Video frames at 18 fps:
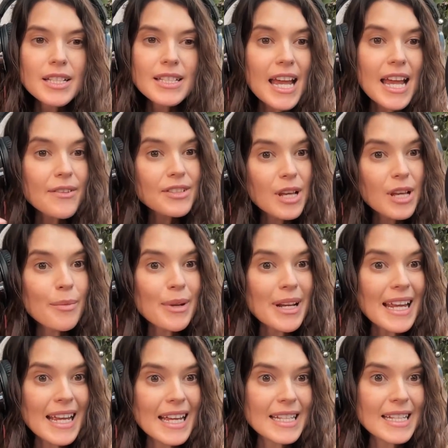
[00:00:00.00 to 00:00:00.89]
Say if
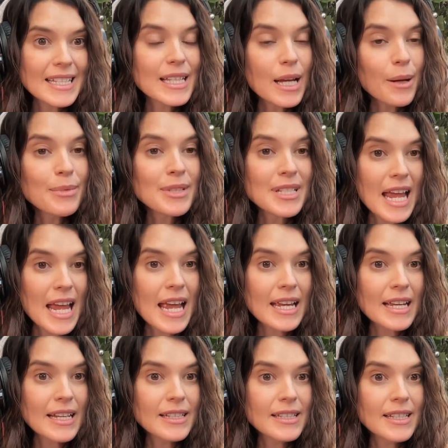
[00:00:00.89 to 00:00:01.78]
somebody is some
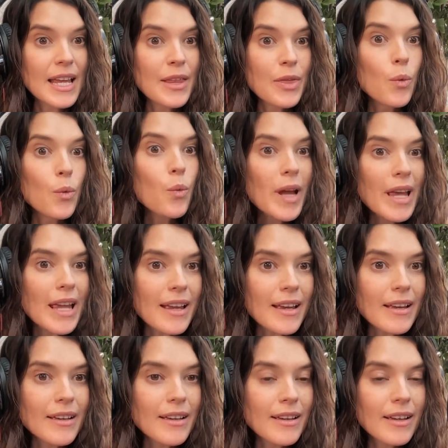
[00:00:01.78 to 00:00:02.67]
days in the
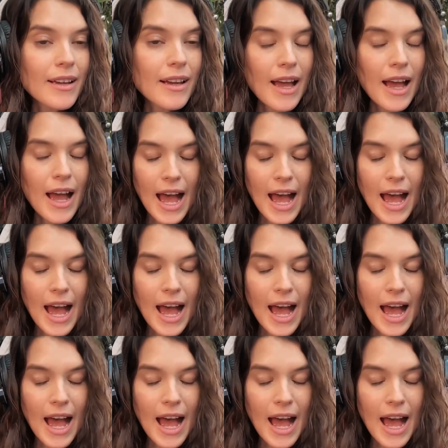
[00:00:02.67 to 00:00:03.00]
week